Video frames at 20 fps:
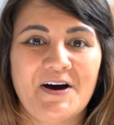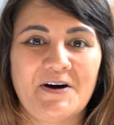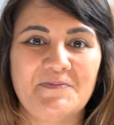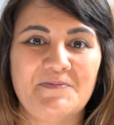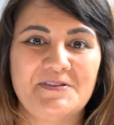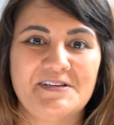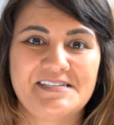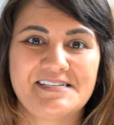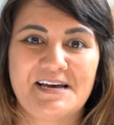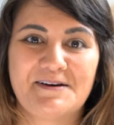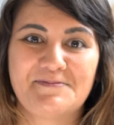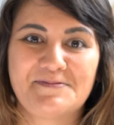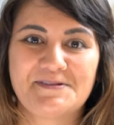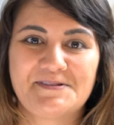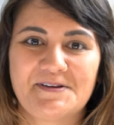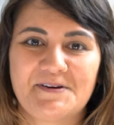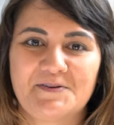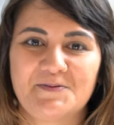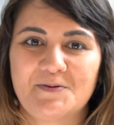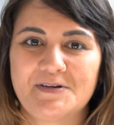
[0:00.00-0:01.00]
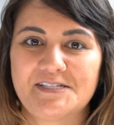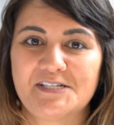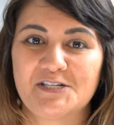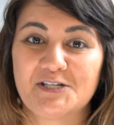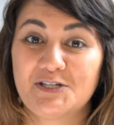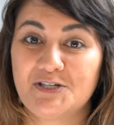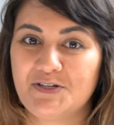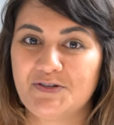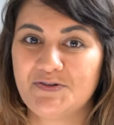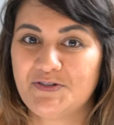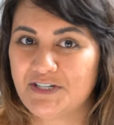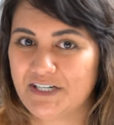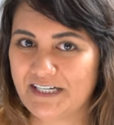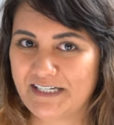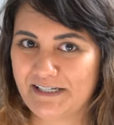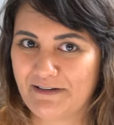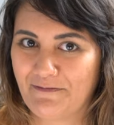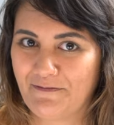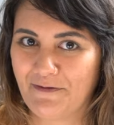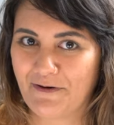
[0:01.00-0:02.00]
Hope this episode wasn't too
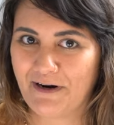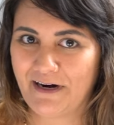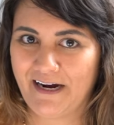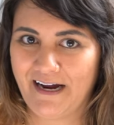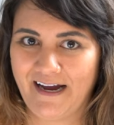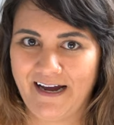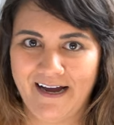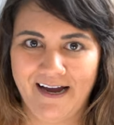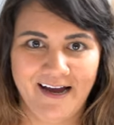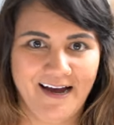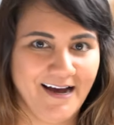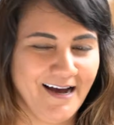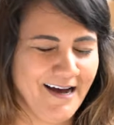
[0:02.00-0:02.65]
cheesy for ya.